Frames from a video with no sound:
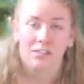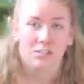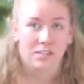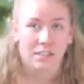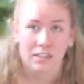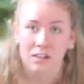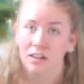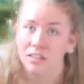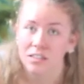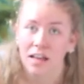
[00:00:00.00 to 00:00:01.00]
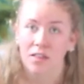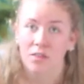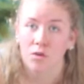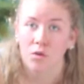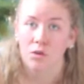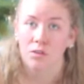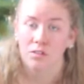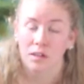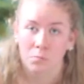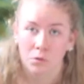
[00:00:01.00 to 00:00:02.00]
just acknowledge that thought
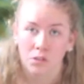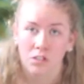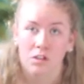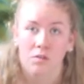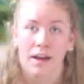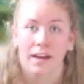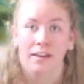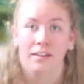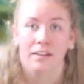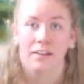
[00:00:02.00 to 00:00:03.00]
and push it away.